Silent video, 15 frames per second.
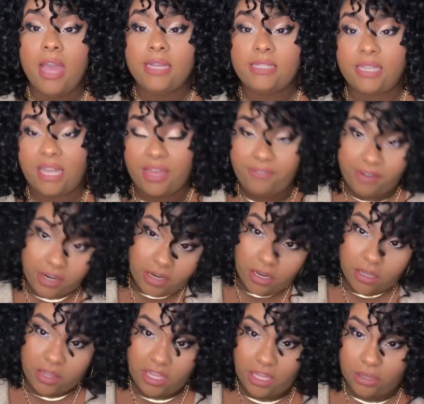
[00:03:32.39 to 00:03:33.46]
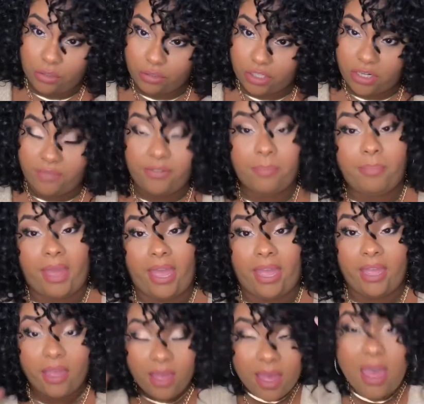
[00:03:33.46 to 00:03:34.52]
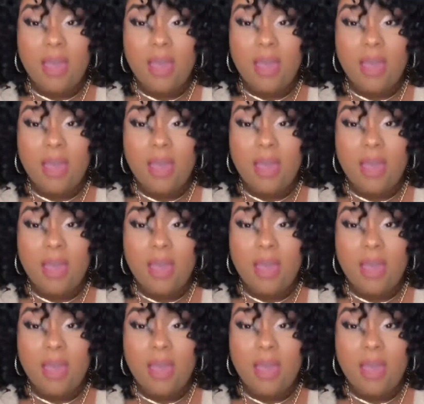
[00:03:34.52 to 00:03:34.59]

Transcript: to give it the illusion of a bang.